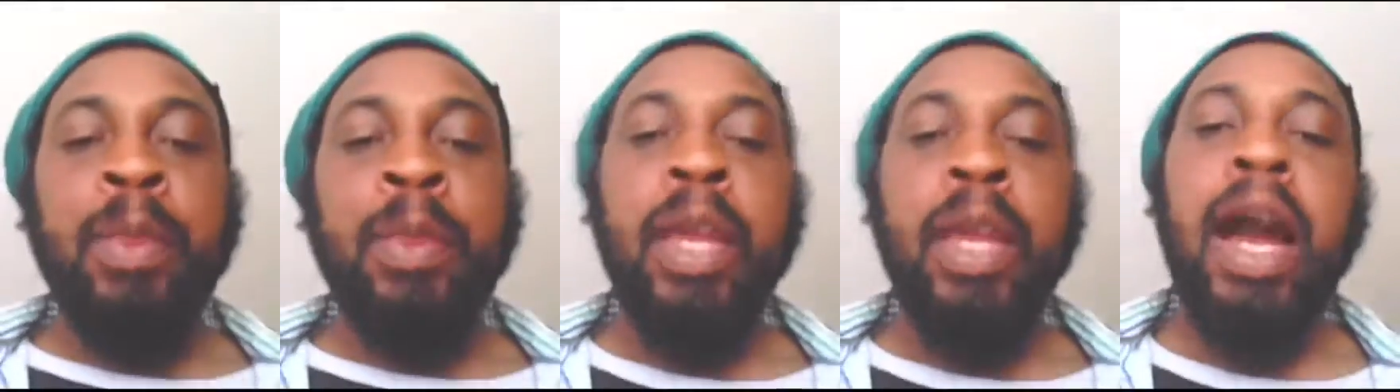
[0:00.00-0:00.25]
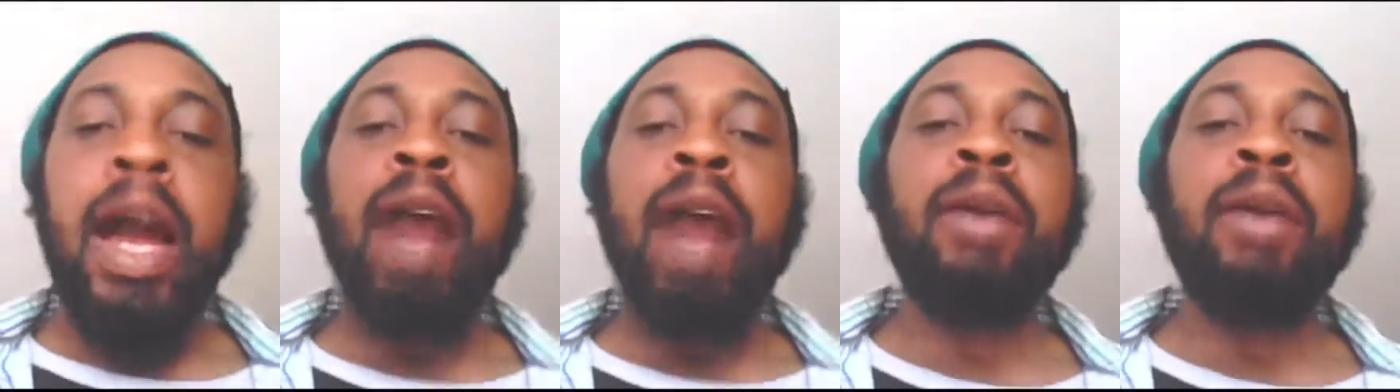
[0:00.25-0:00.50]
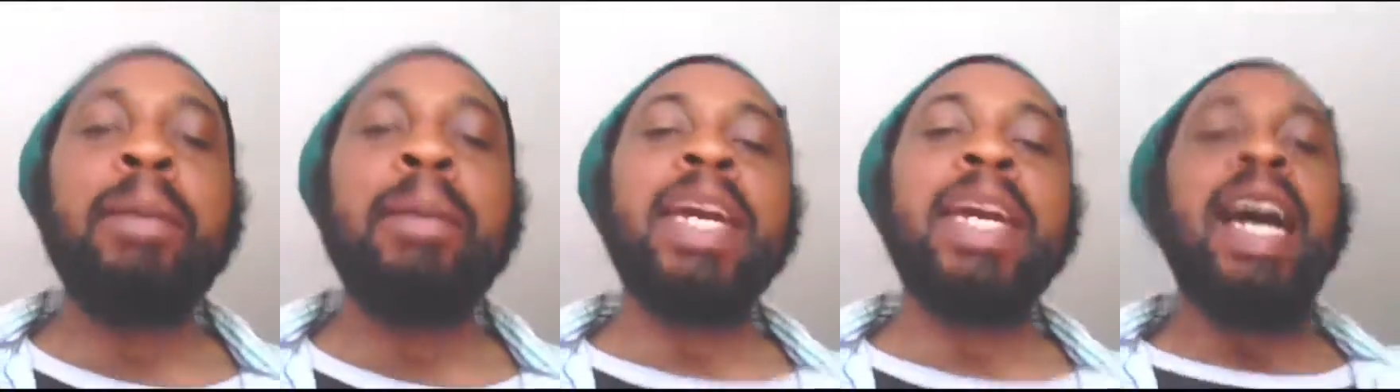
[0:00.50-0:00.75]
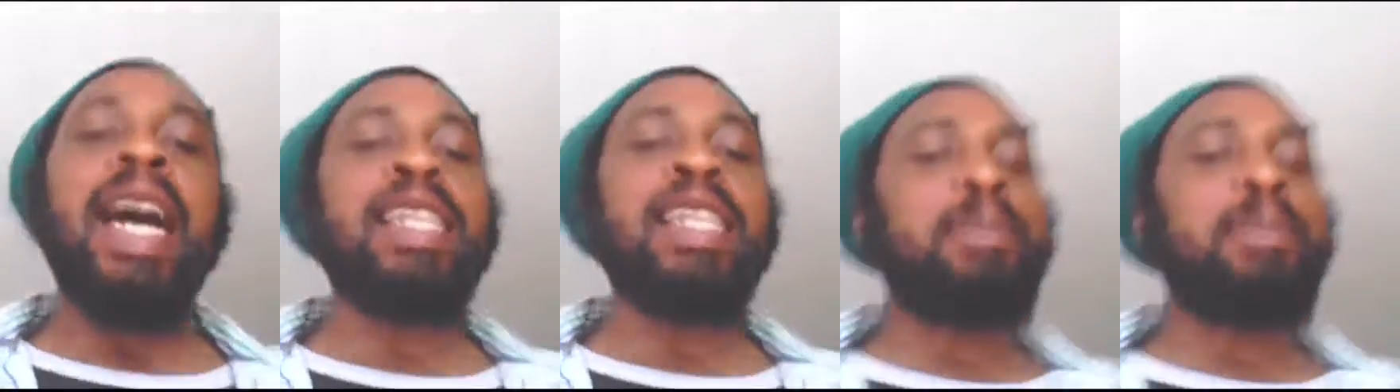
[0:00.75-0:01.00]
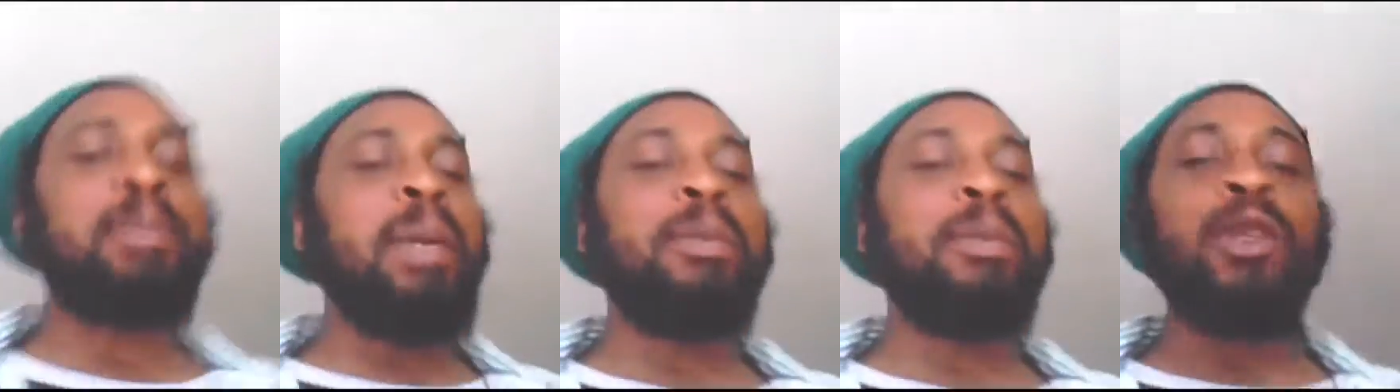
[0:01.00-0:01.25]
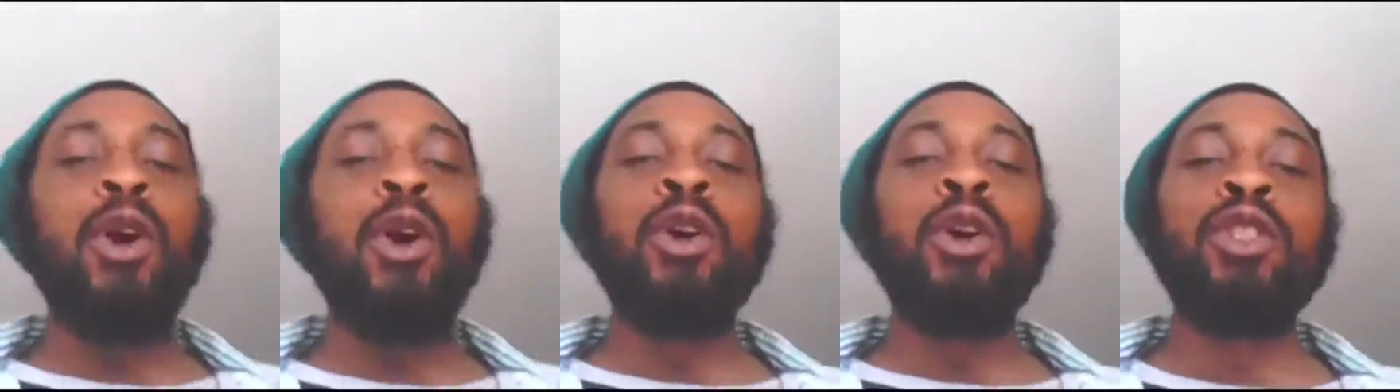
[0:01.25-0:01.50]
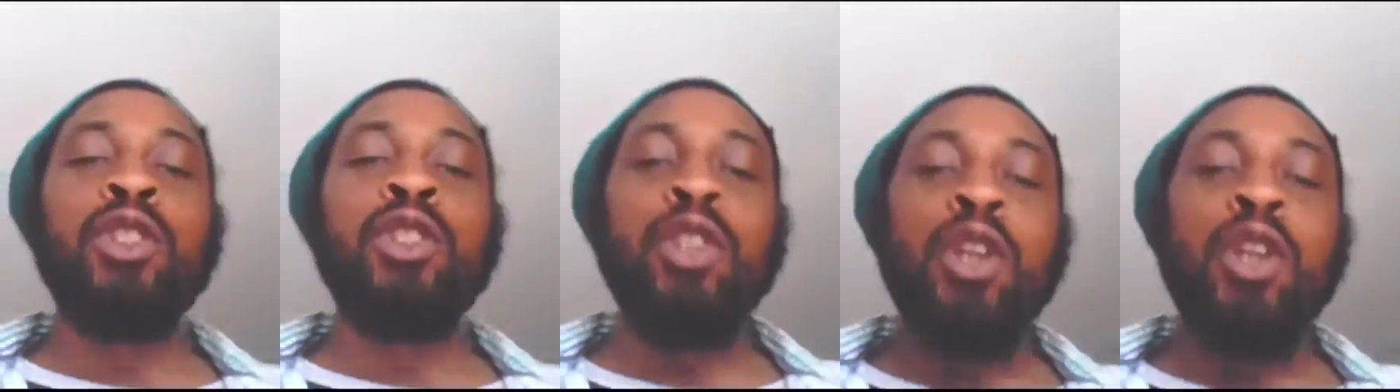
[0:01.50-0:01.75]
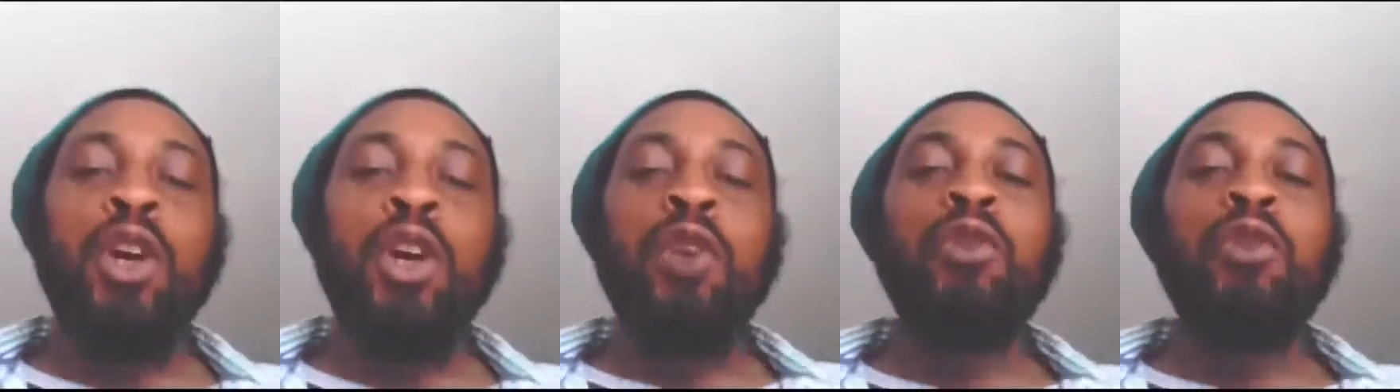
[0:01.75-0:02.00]
All right, because people don't
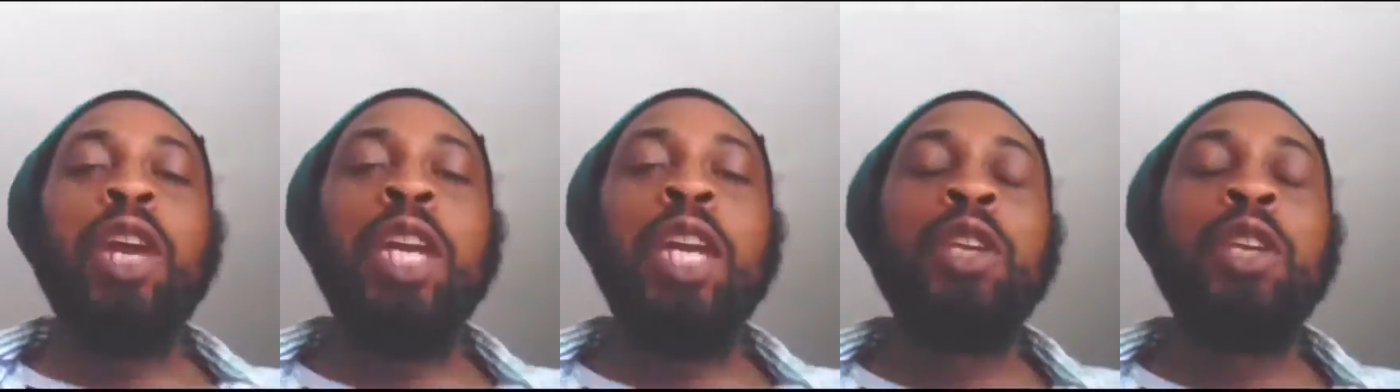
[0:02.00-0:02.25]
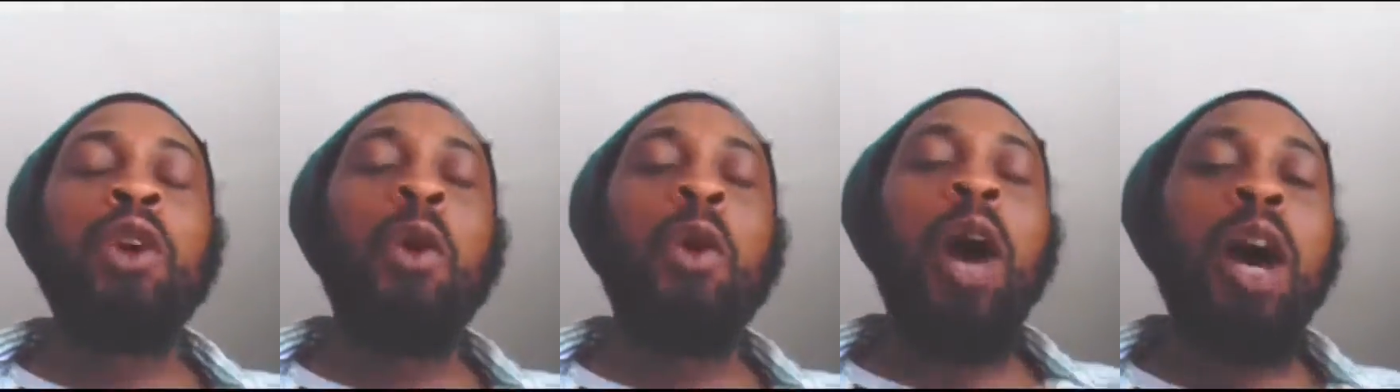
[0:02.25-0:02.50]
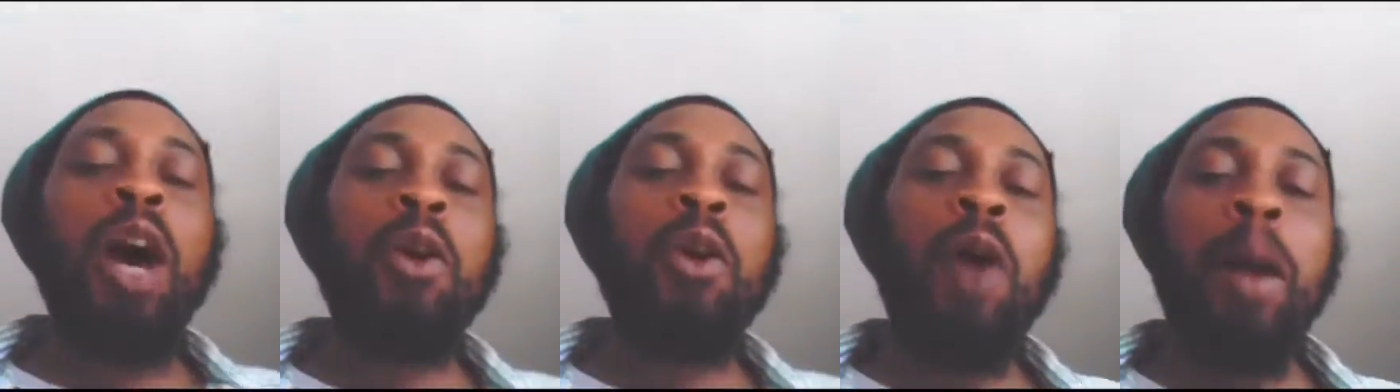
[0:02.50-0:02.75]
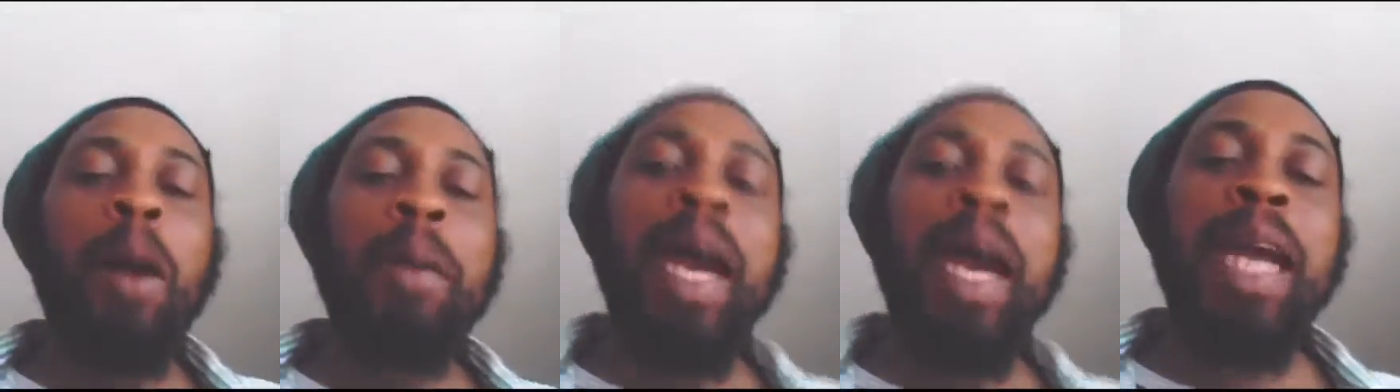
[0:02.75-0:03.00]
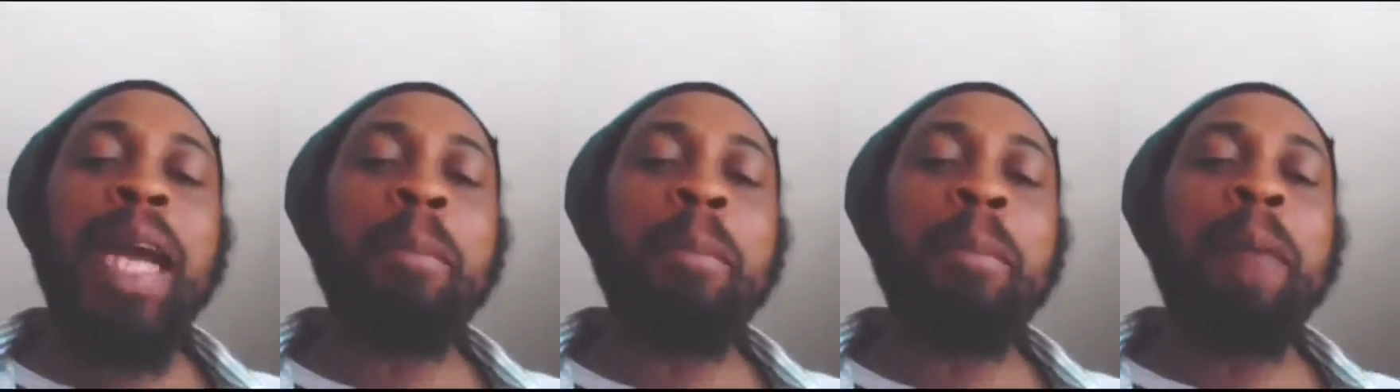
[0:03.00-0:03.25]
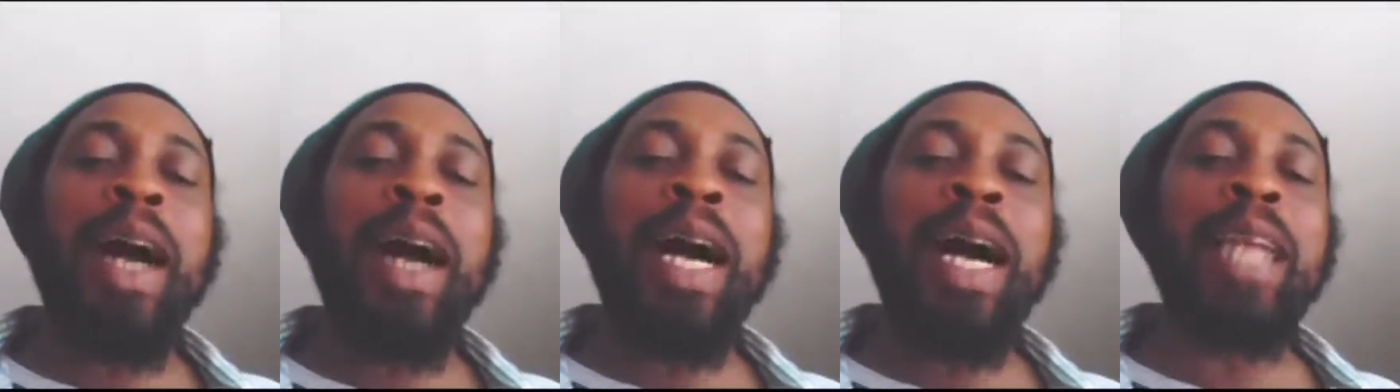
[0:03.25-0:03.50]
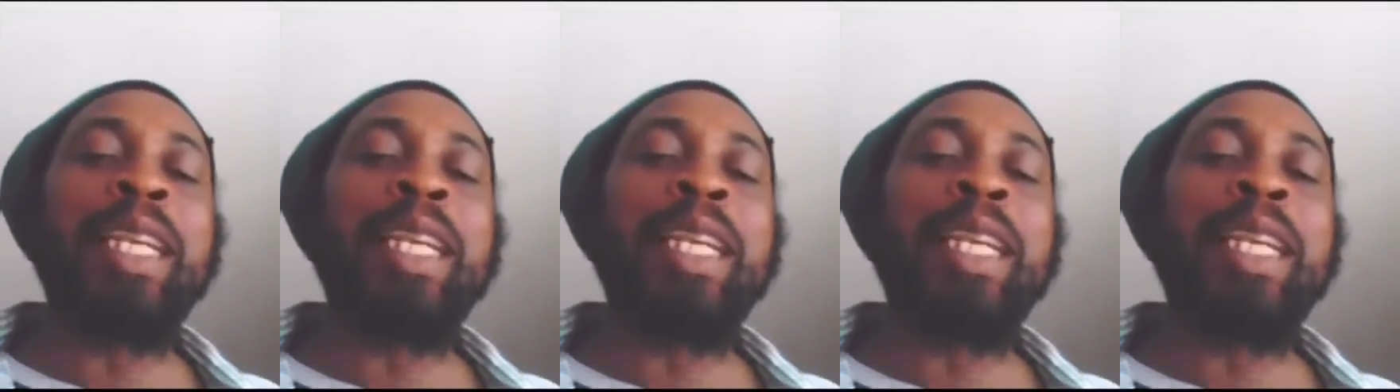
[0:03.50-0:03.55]
really know what go on behind them back,